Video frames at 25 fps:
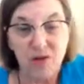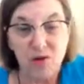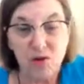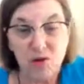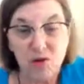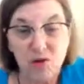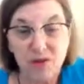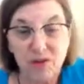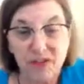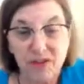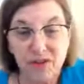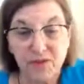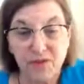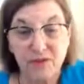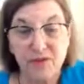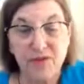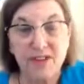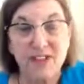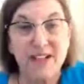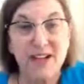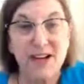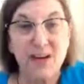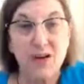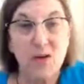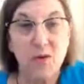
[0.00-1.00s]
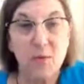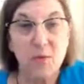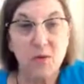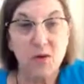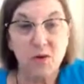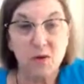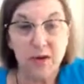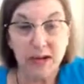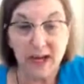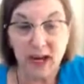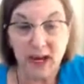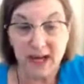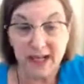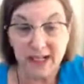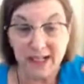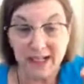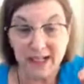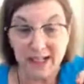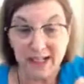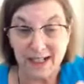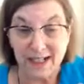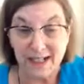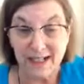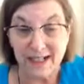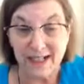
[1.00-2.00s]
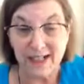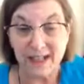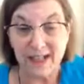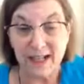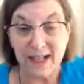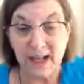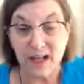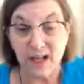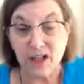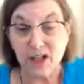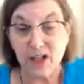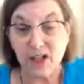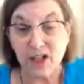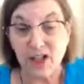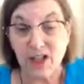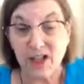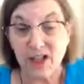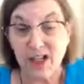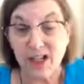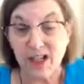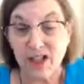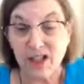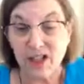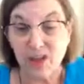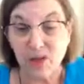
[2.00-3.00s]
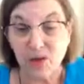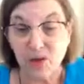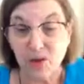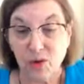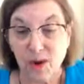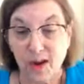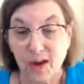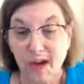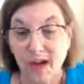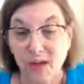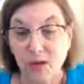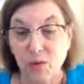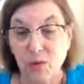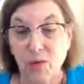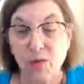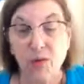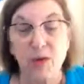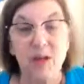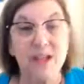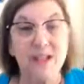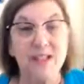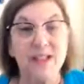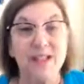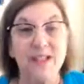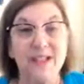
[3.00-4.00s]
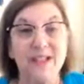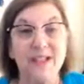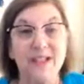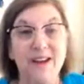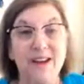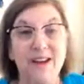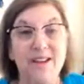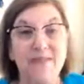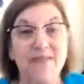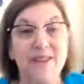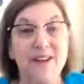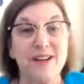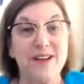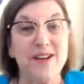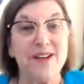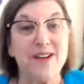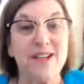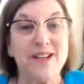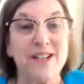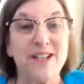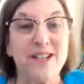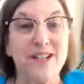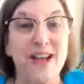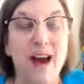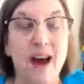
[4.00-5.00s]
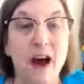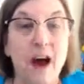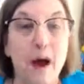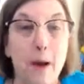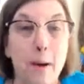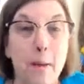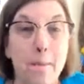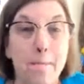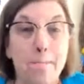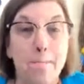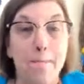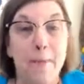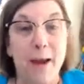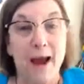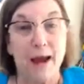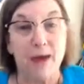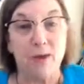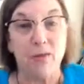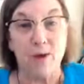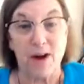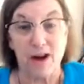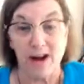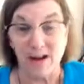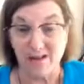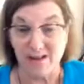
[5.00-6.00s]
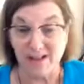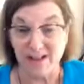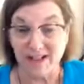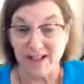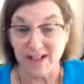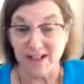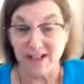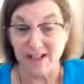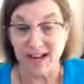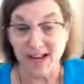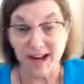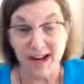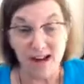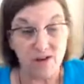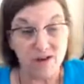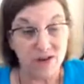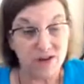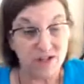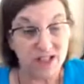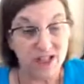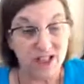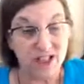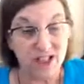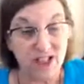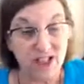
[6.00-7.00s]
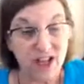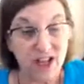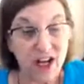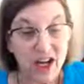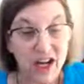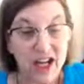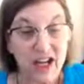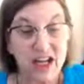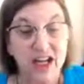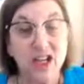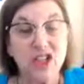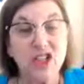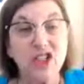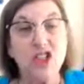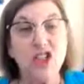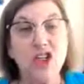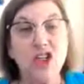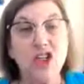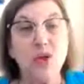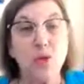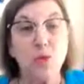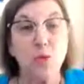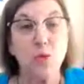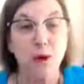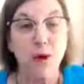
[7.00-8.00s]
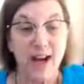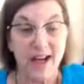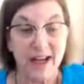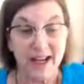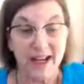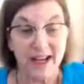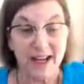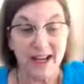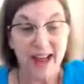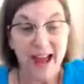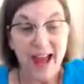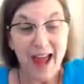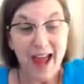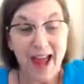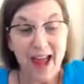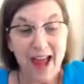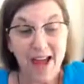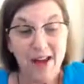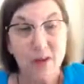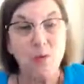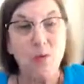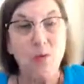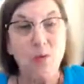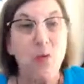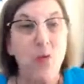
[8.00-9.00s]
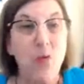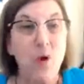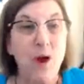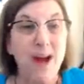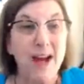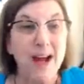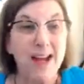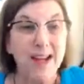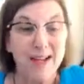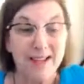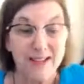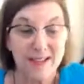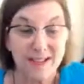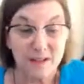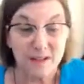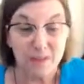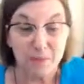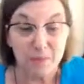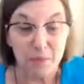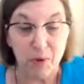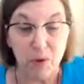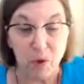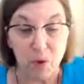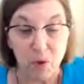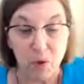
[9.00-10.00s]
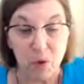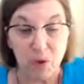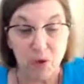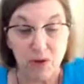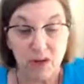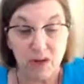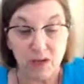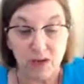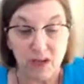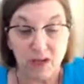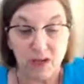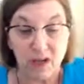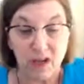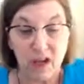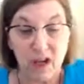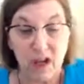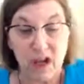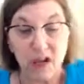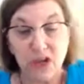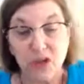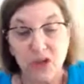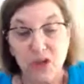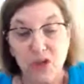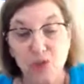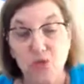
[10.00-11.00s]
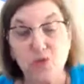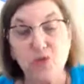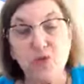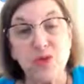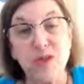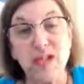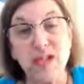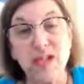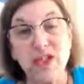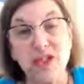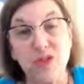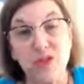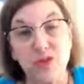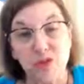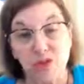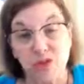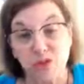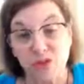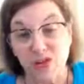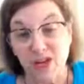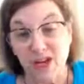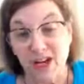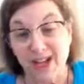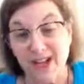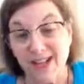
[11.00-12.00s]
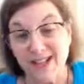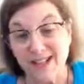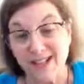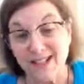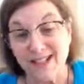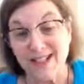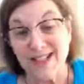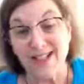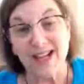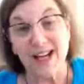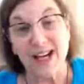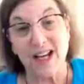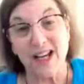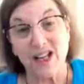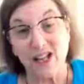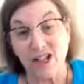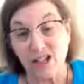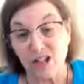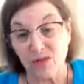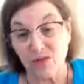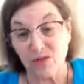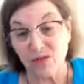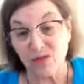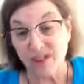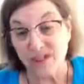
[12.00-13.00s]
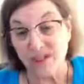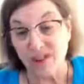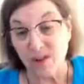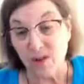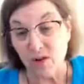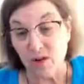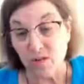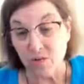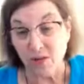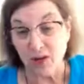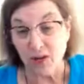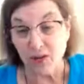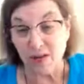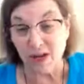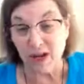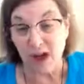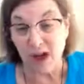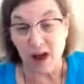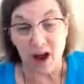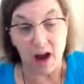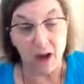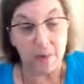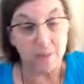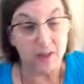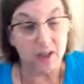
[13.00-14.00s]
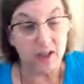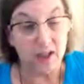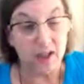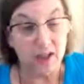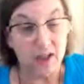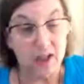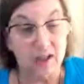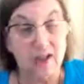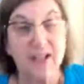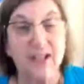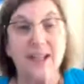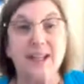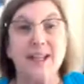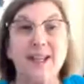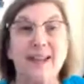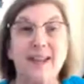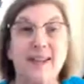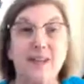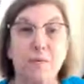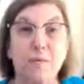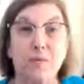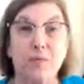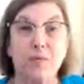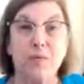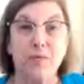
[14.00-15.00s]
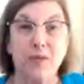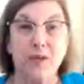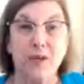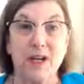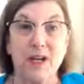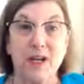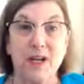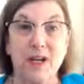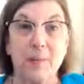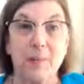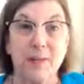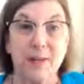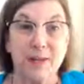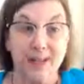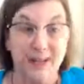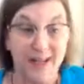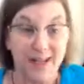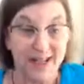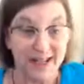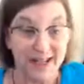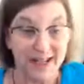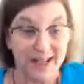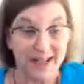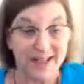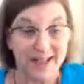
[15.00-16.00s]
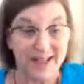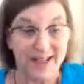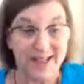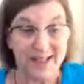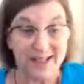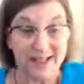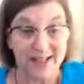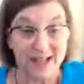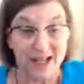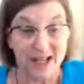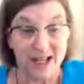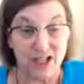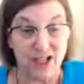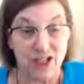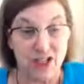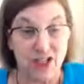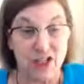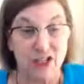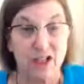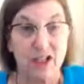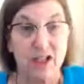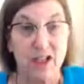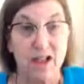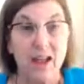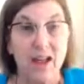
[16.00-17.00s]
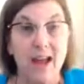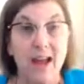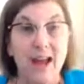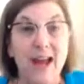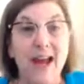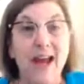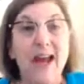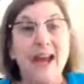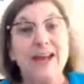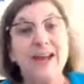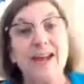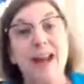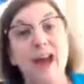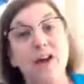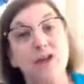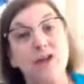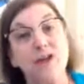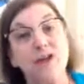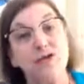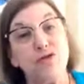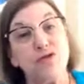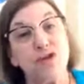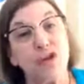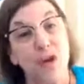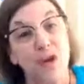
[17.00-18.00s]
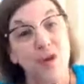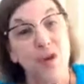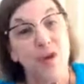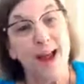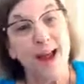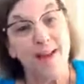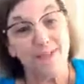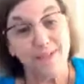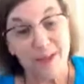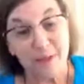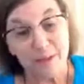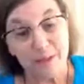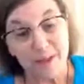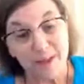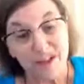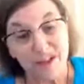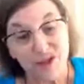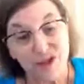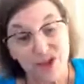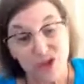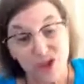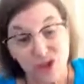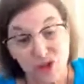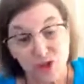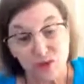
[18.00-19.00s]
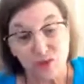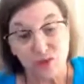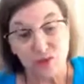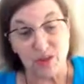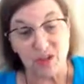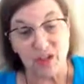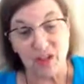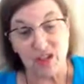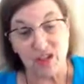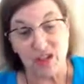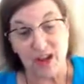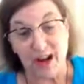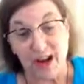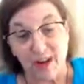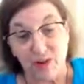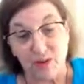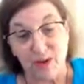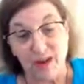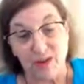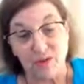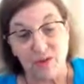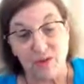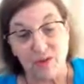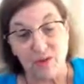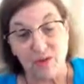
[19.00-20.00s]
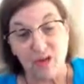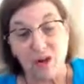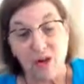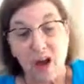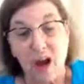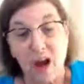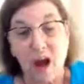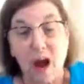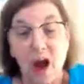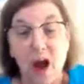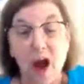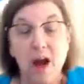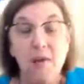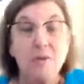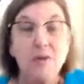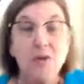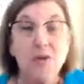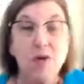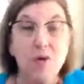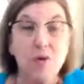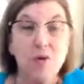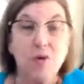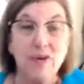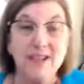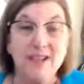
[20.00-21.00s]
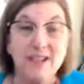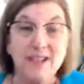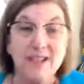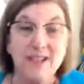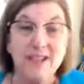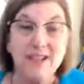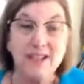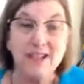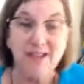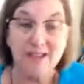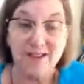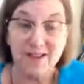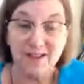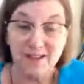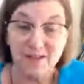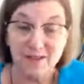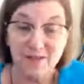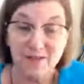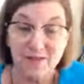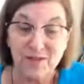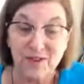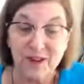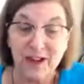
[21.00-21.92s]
different ceremony ideas to integrate with diverse backgrounds and heritage into your wedding, and why it's important to research and discuss your ceremony options in the pre-planning stages. Now, you don't have to be Jewish, however. I'm going to give